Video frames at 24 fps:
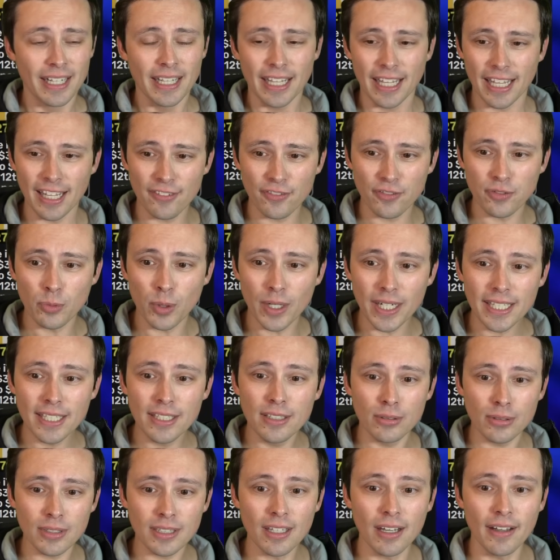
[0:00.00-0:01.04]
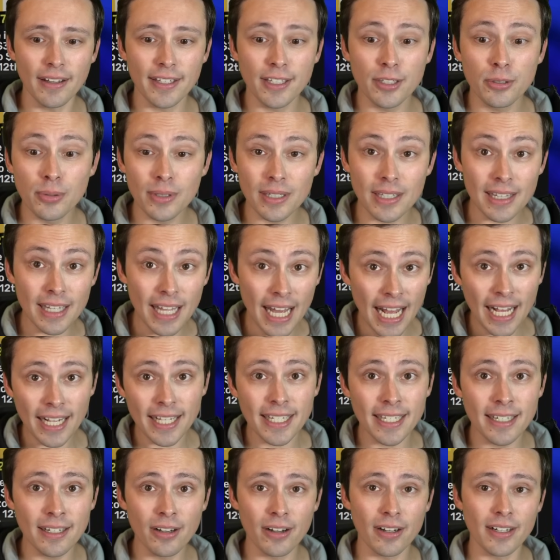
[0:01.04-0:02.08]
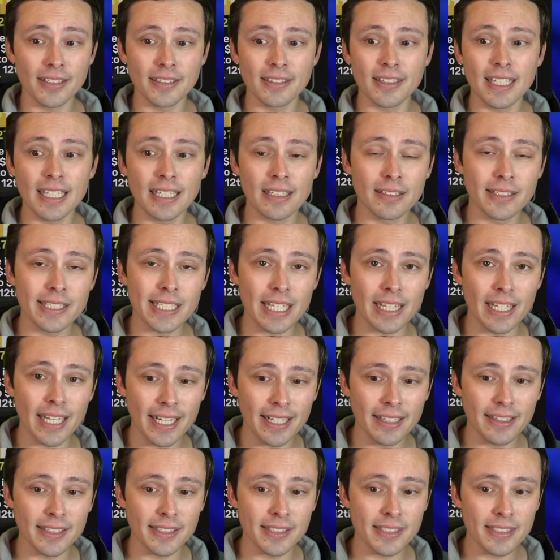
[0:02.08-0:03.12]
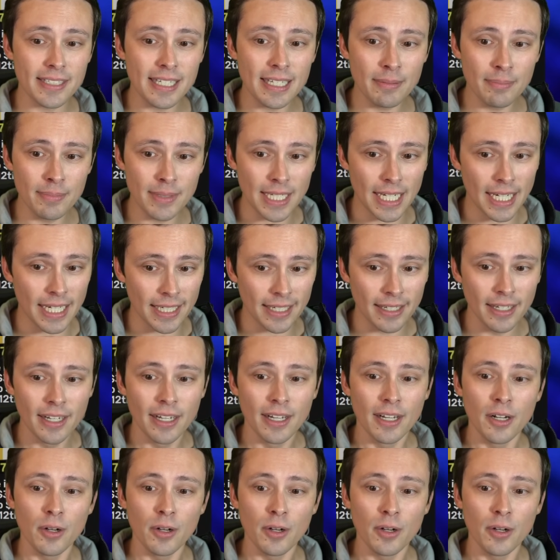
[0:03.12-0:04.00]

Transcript: if what you thought you were lacking on things like the Steam Deck